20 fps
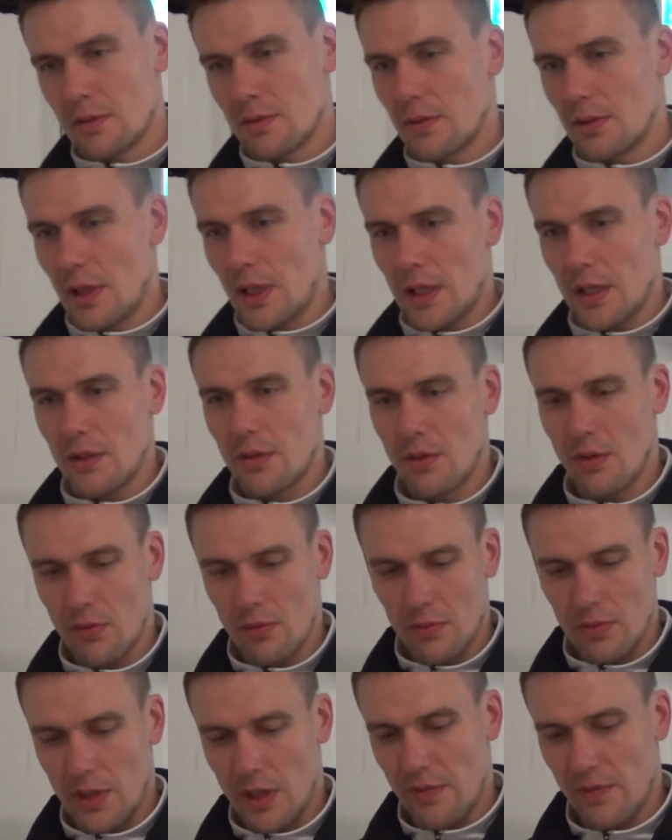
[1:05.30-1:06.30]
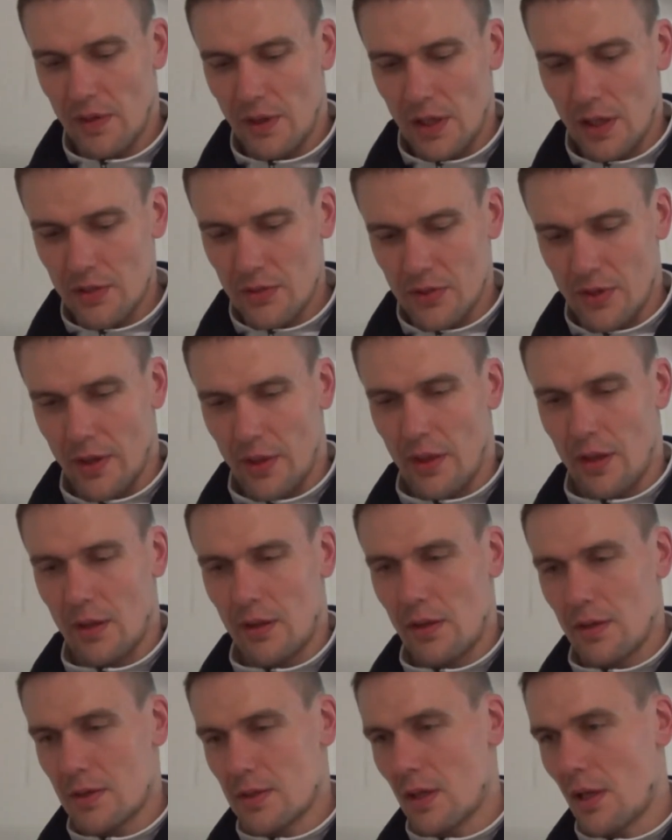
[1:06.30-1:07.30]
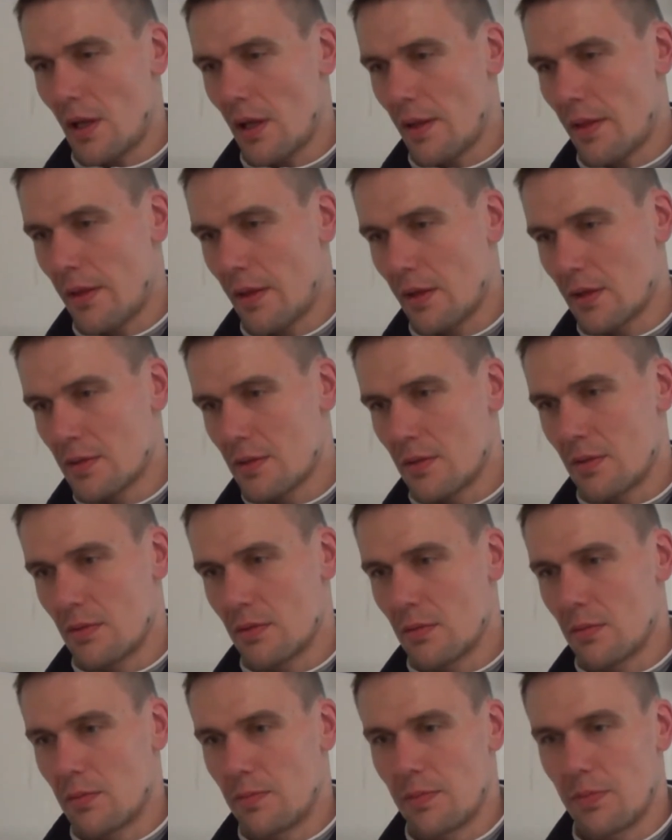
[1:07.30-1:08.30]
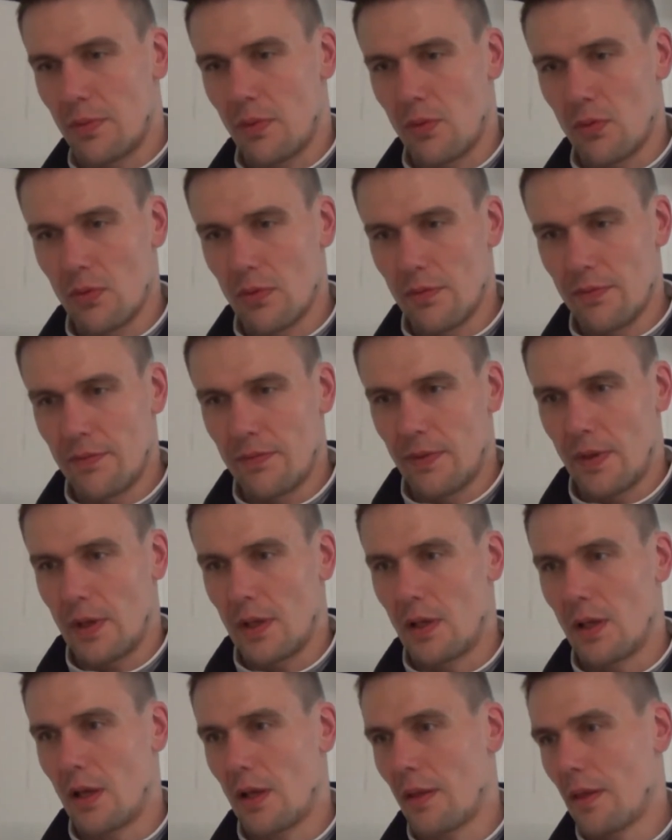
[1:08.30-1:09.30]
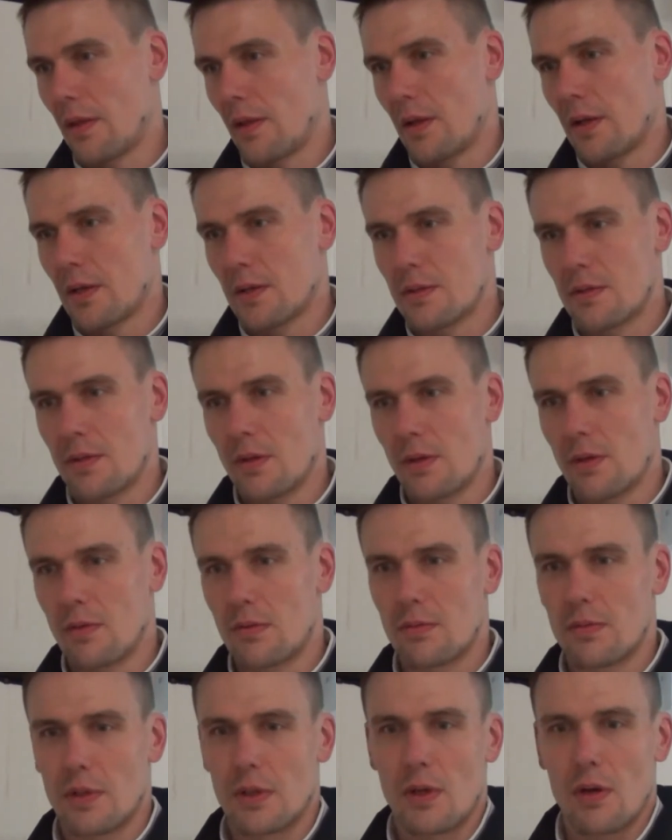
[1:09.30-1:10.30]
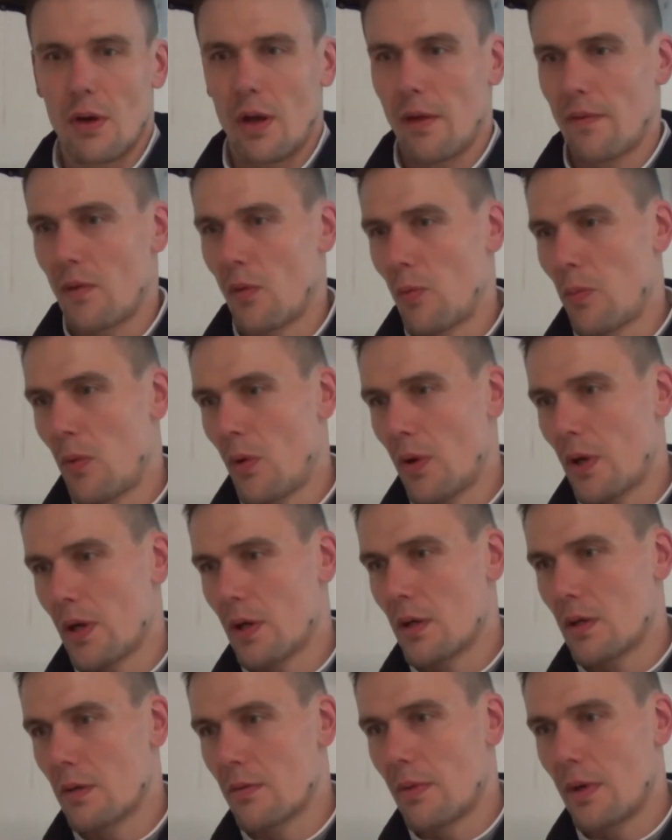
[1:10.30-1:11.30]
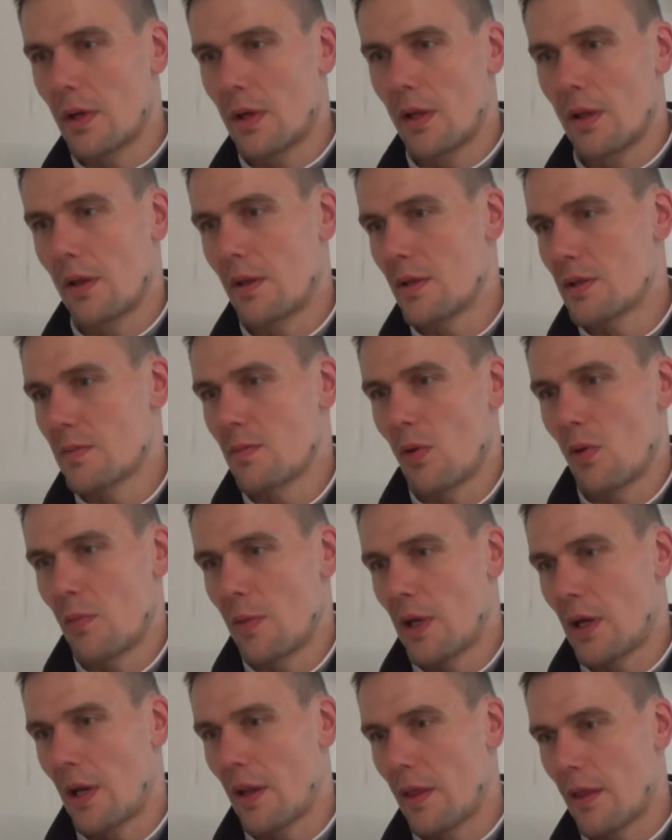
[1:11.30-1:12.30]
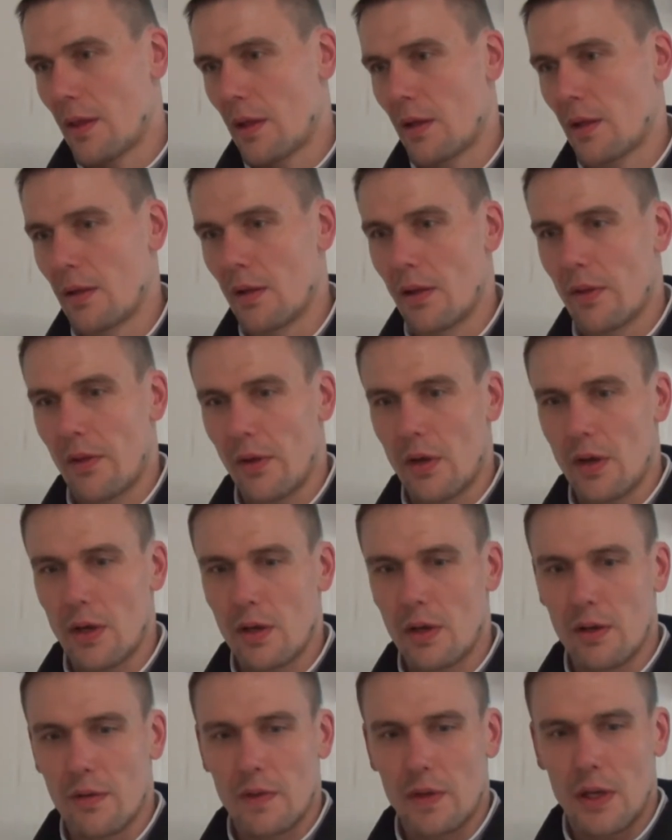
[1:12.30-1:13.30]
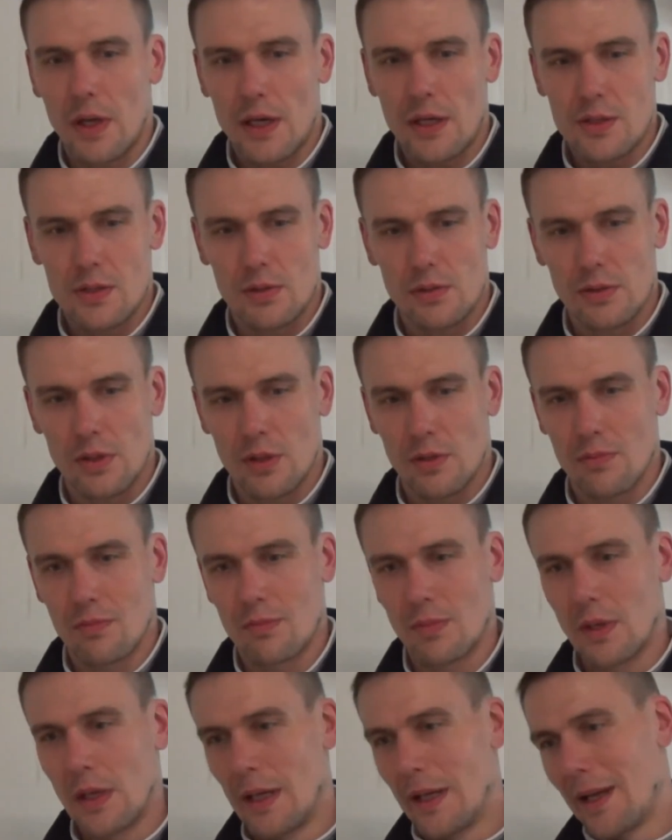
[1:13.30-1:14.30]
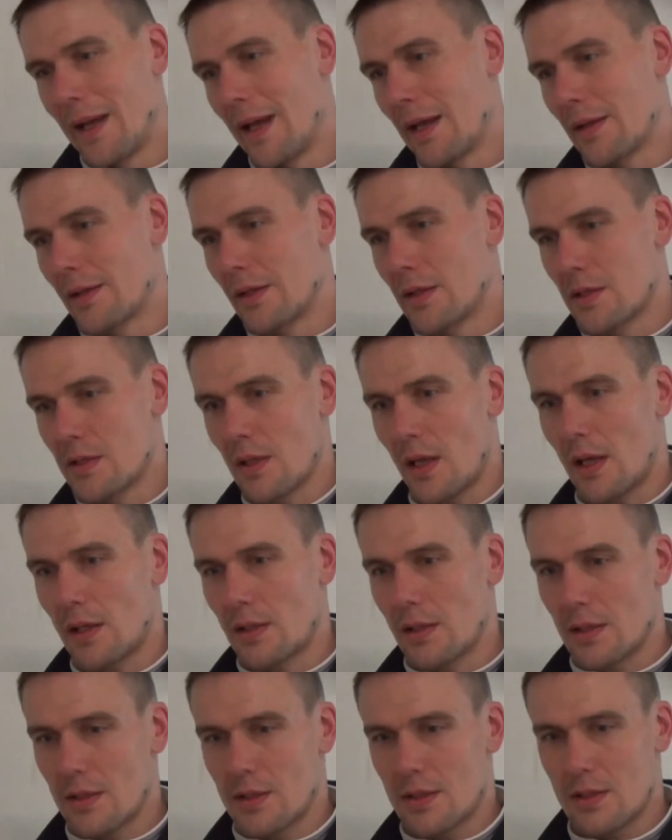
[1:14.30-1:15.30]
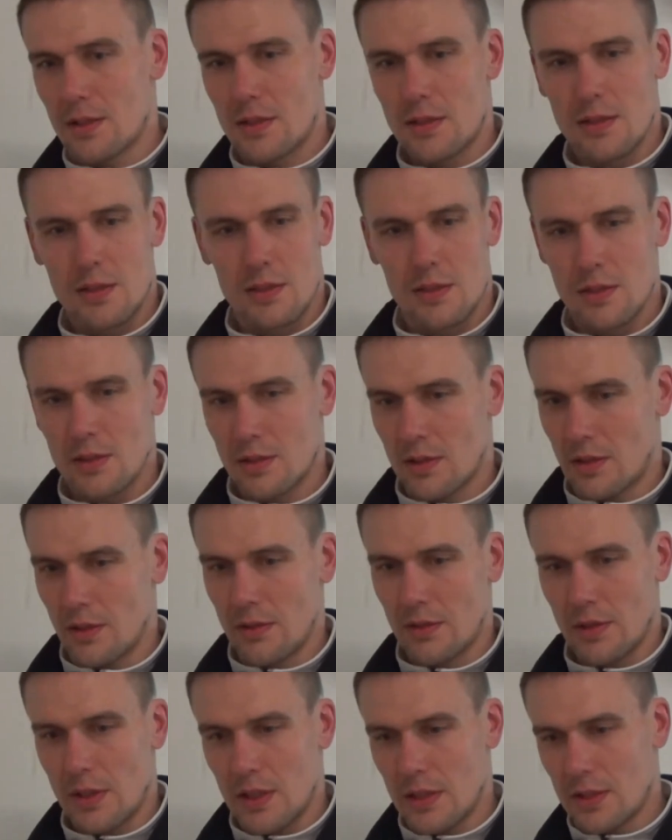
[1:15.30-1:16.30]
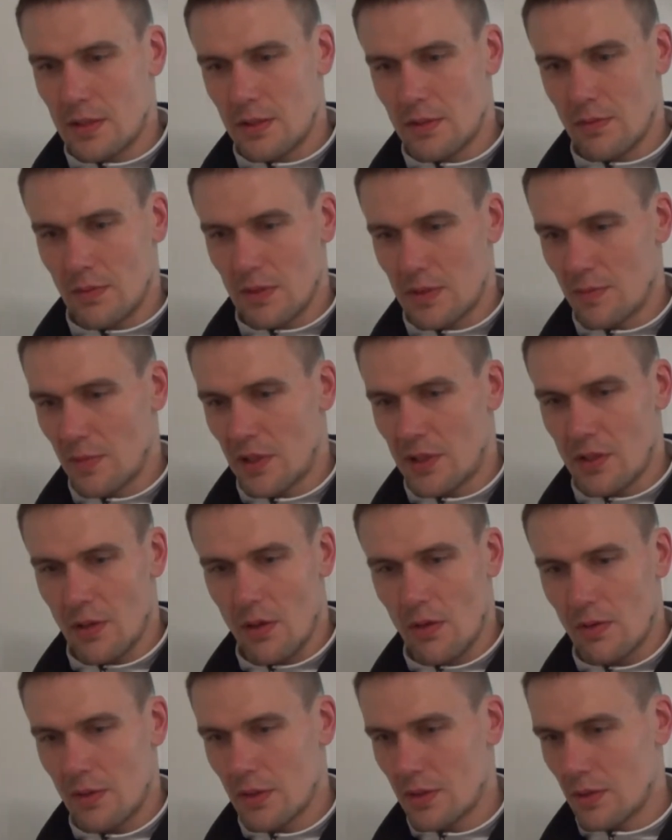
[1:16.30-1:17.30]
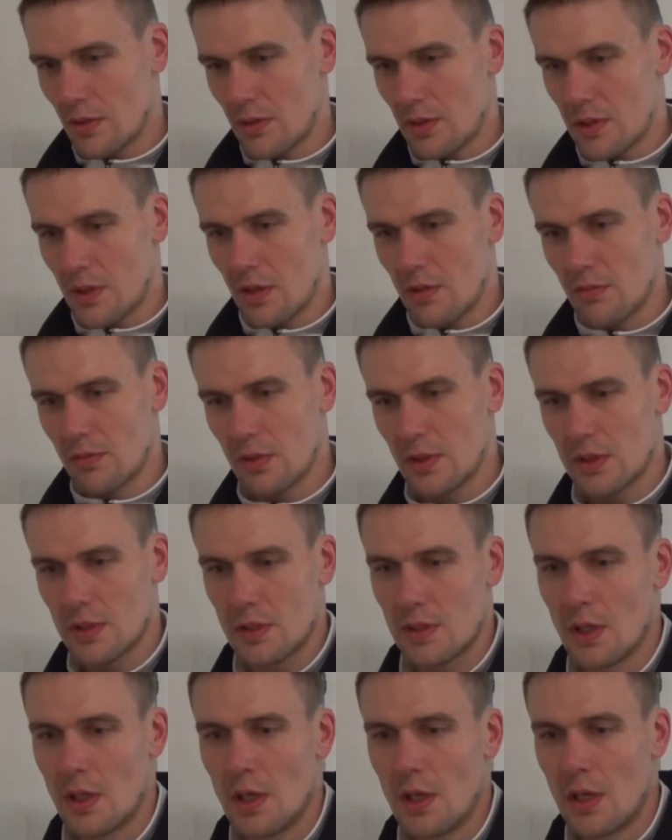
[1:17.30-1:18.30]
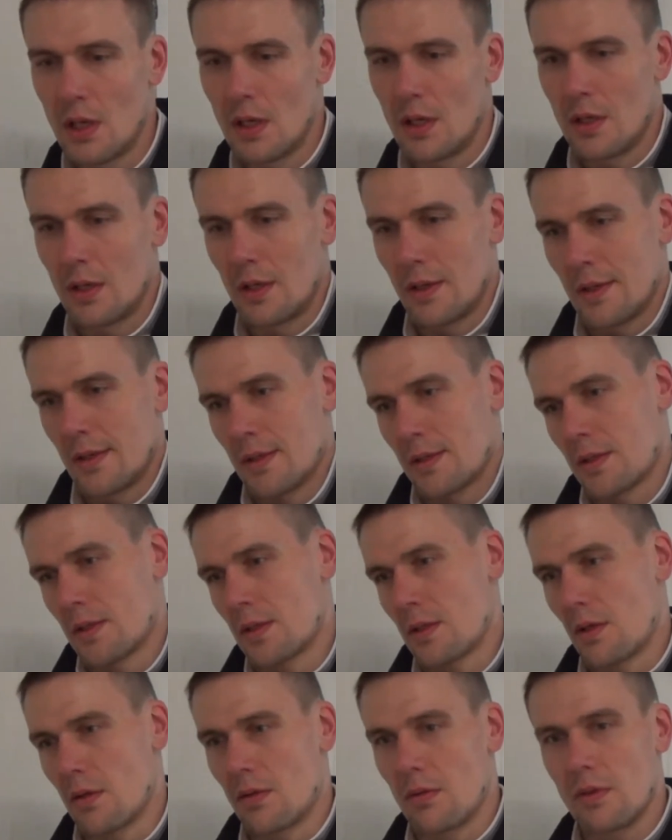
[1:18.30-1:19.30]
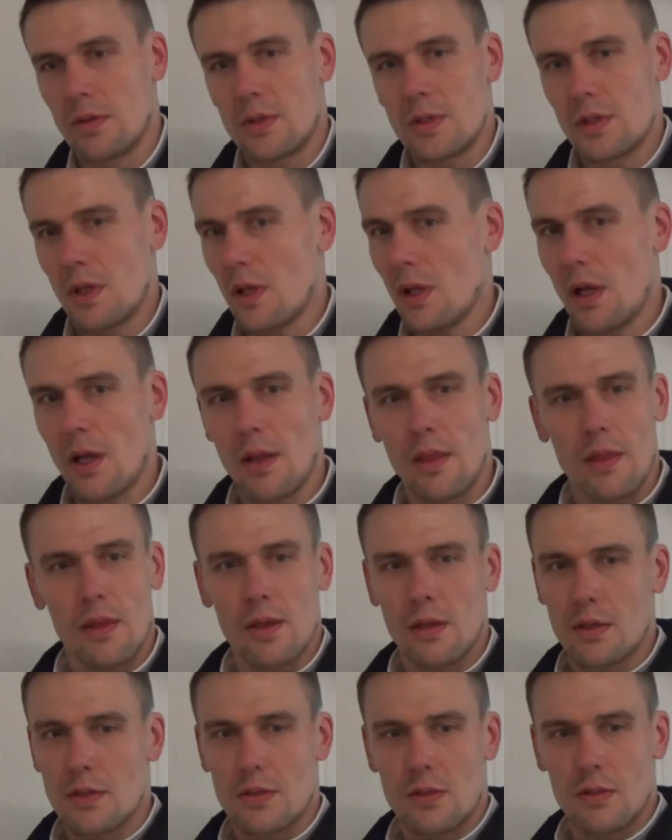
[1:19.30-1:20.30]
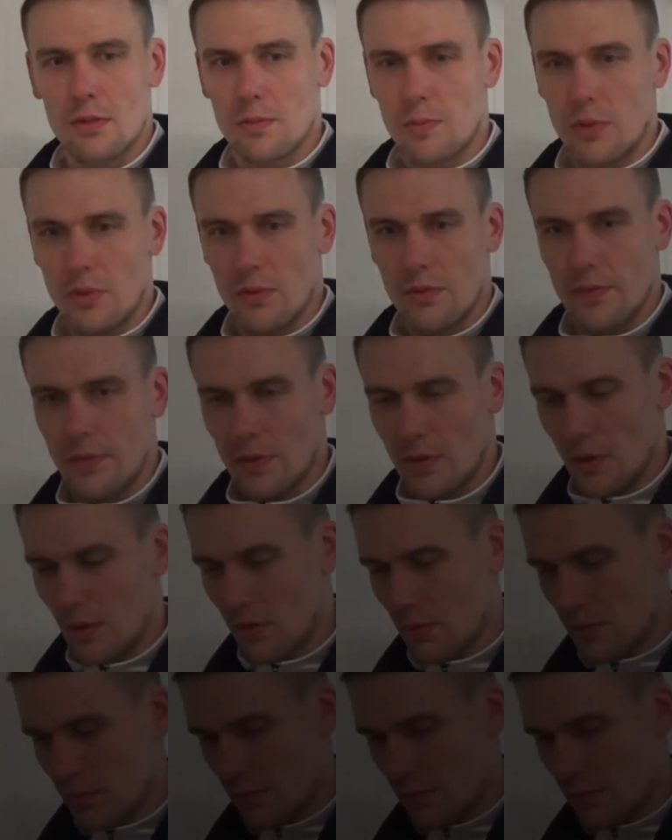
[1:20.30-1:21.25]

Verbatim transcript: like you know, in every country, I think there is a lot of things to prove, a lot of things. You know, we don't have no point guard right at this moment. I think in Lithuanian, even the national team, at least not as good as was Marčiulionis or Sharunas. So it's a lot of things to prove, you know.